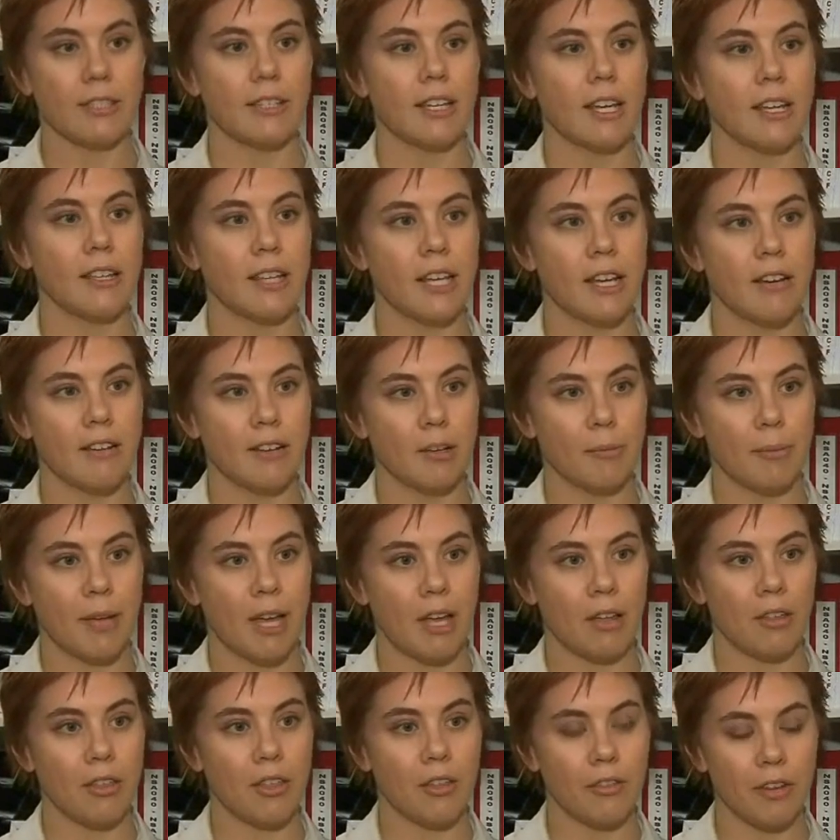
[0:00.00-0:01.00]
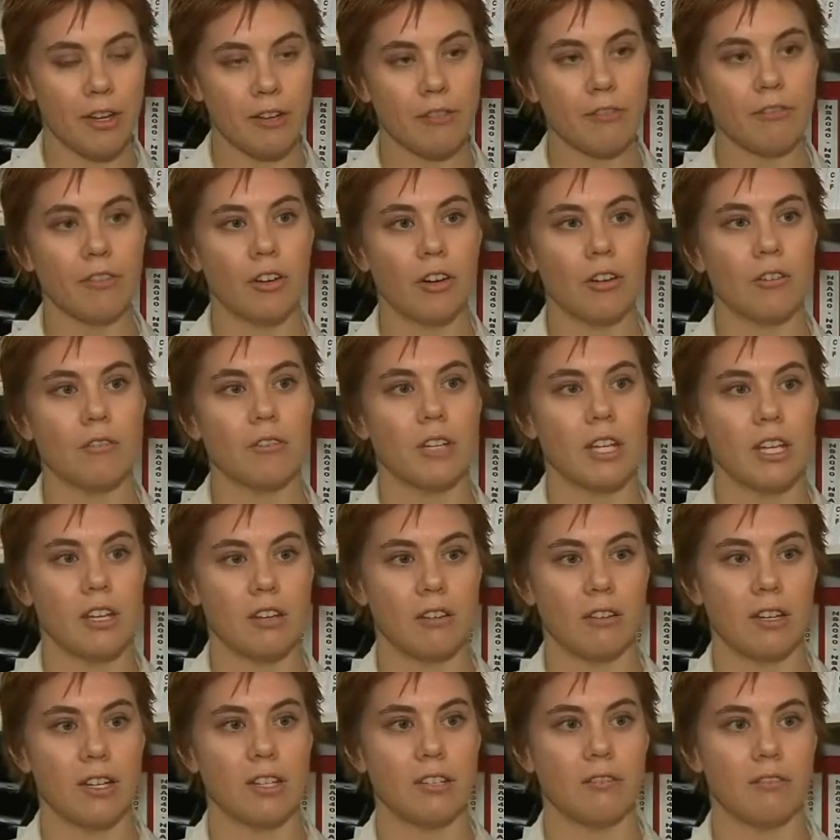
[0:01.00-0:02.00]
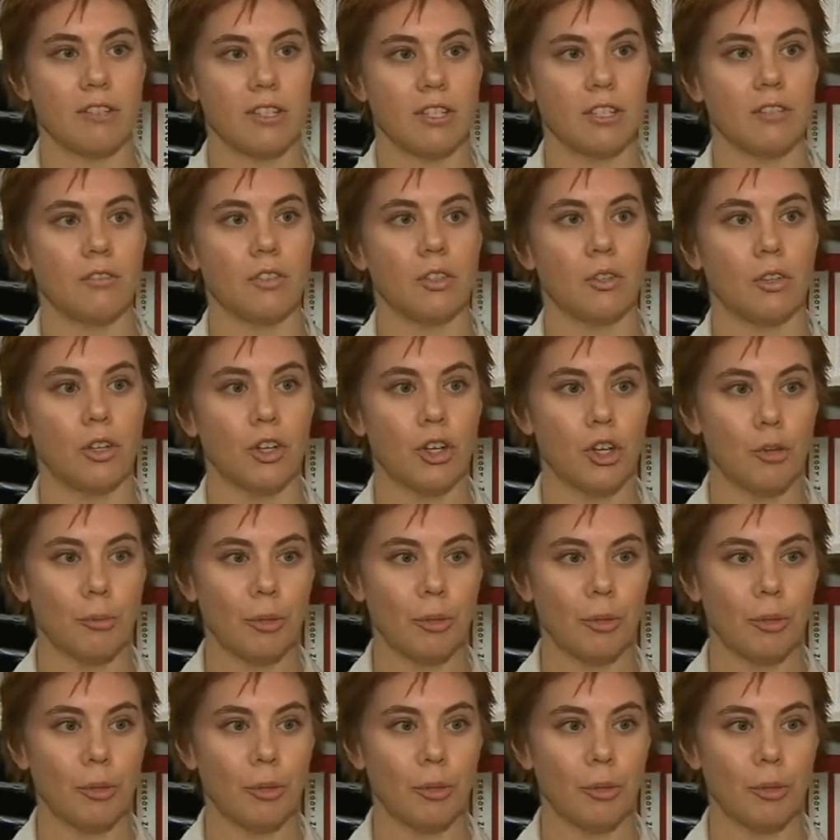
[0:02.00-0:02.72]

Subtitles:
genes, and they're at about threefold increased risk of